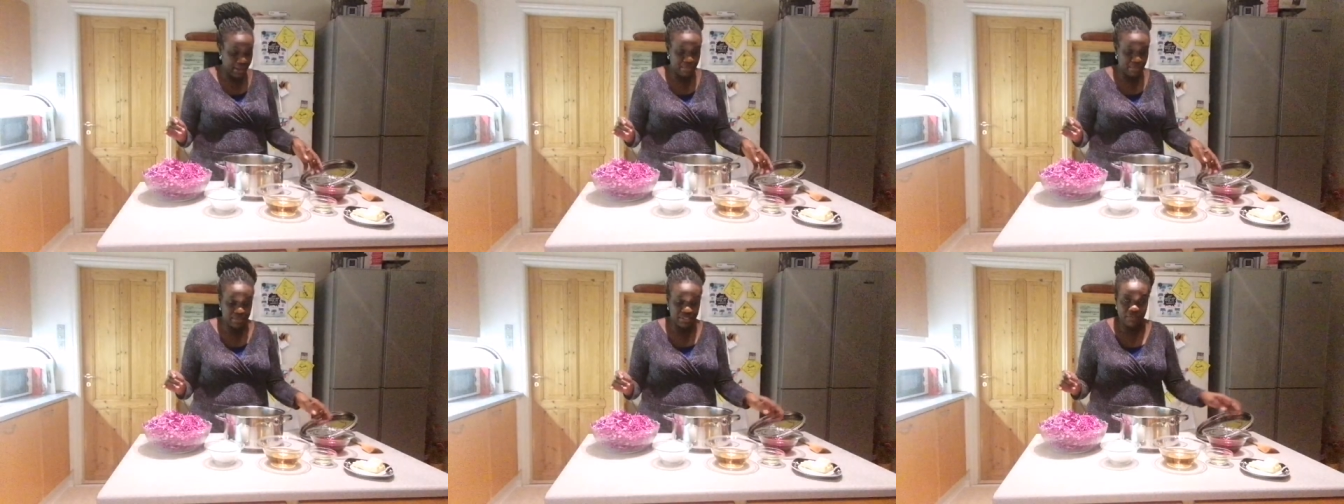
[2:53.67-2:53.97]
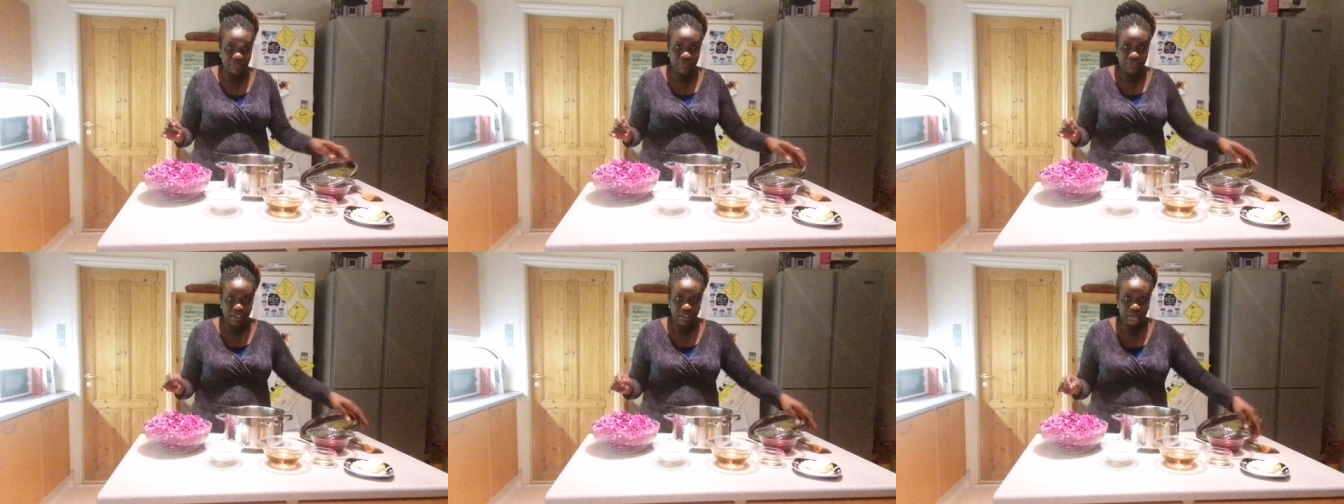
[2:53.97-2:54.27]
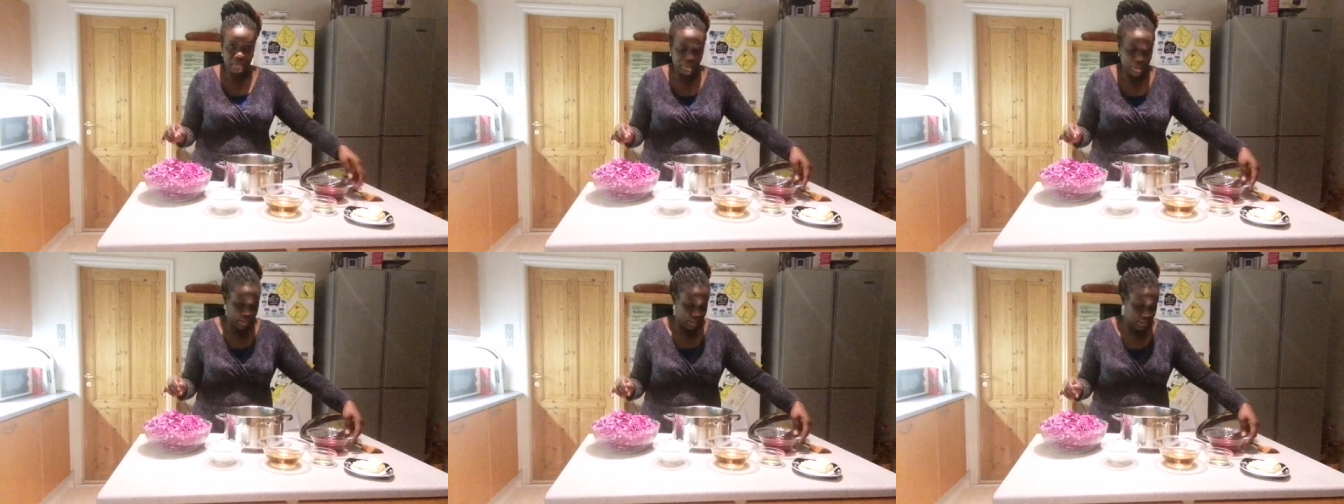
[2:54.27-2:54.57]
comes the fun
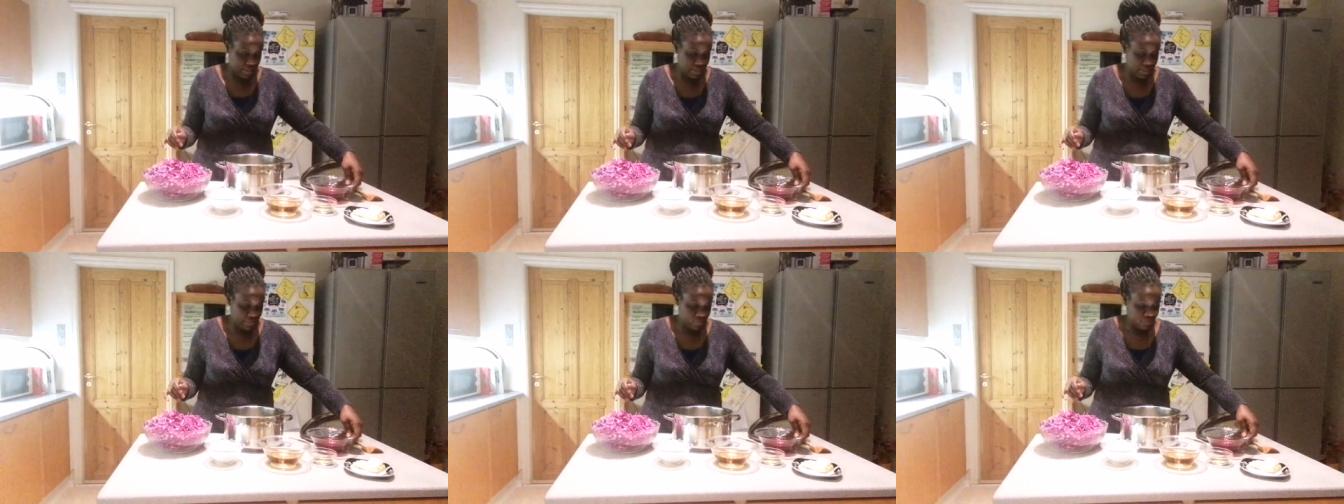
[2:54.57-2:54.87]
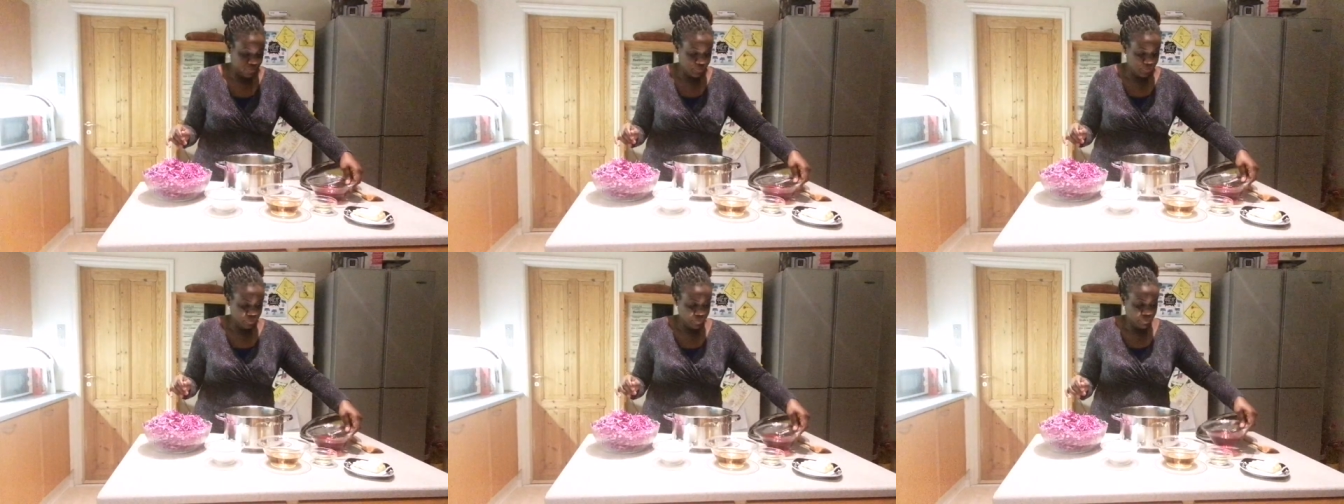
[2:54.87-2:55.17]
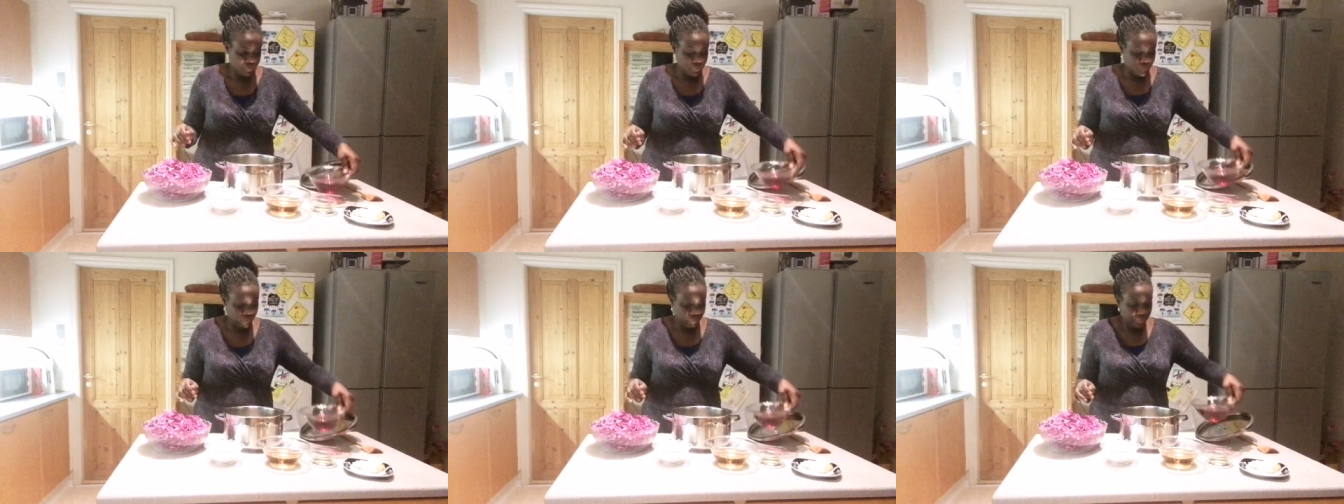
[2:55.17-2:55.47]
part.
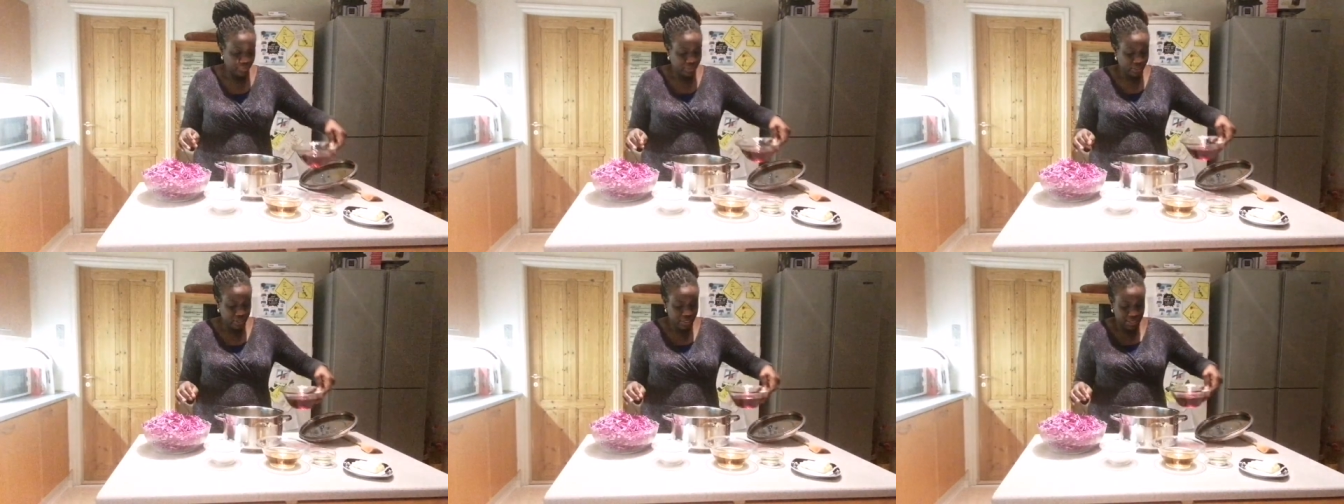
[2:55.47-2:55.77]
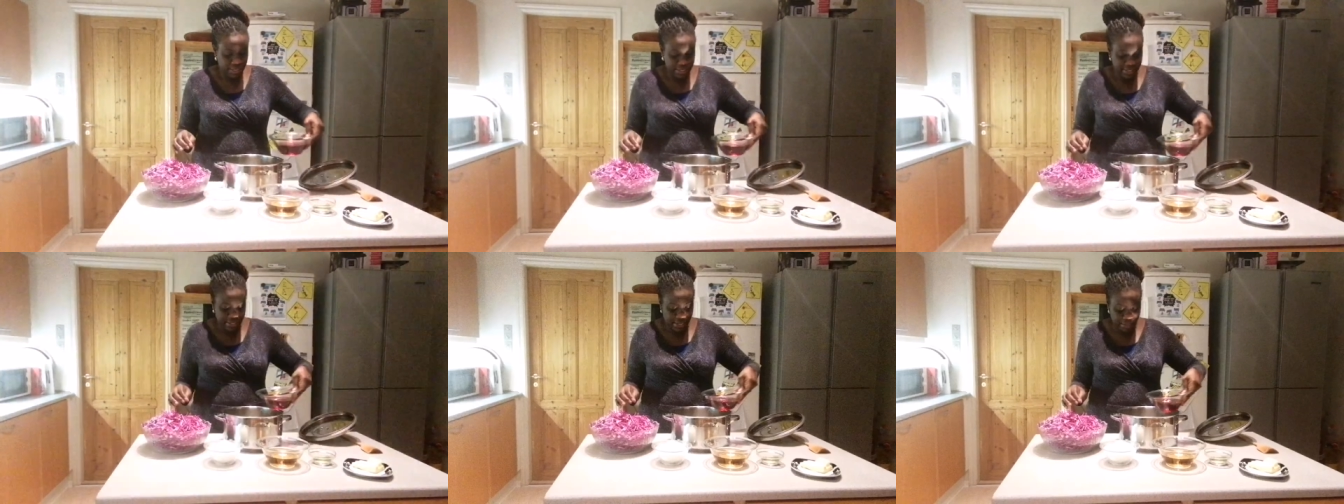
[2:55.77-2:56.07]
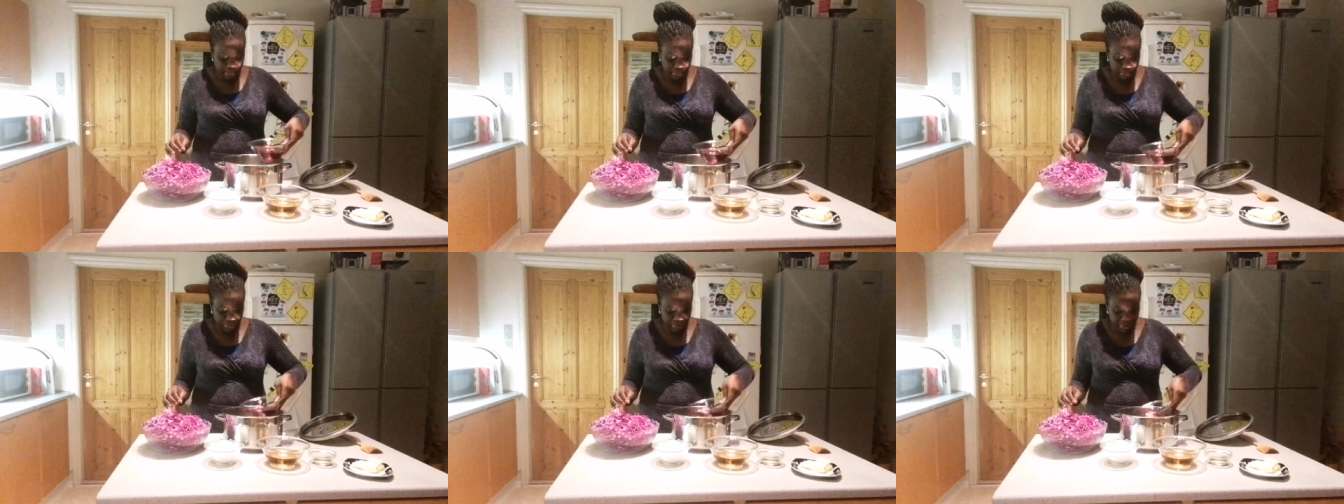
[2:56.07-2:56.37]

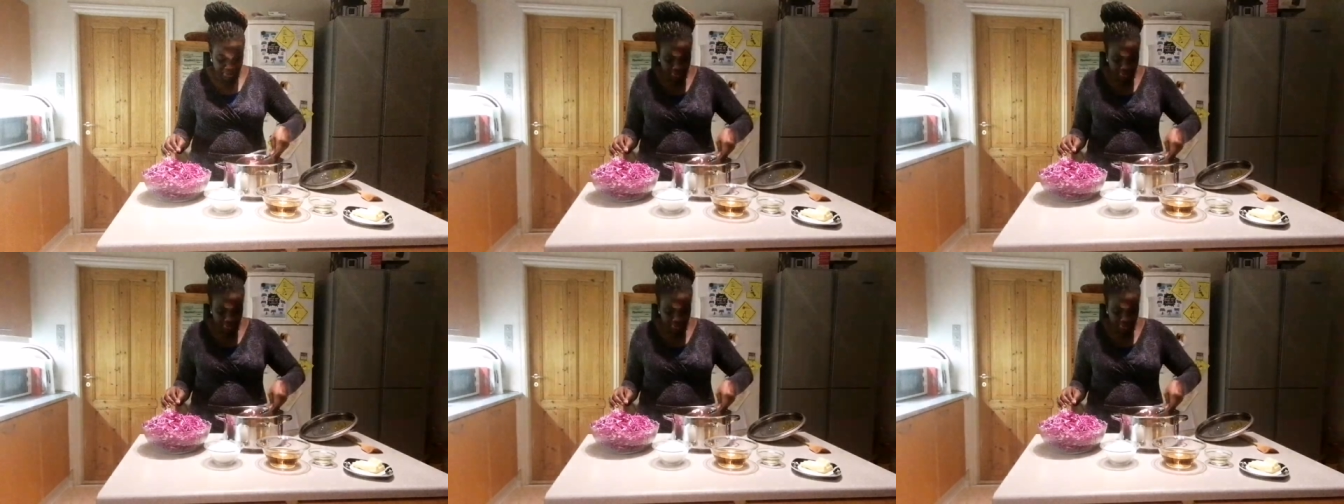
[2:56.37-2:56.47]
Dump.